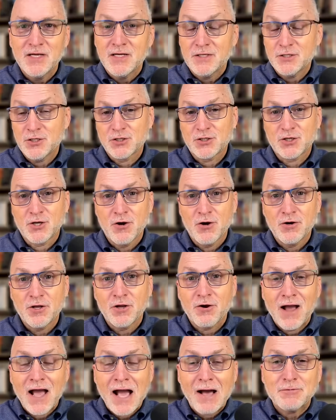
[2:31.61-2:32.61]
Just go to
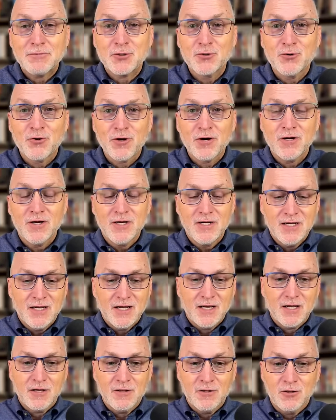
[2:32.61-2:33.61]
your app store,
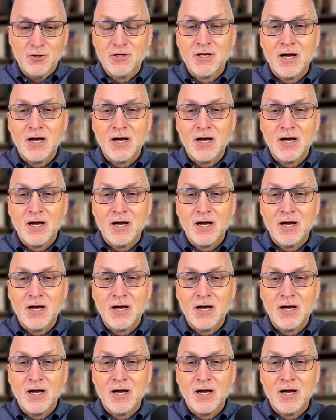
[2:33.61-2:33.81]
look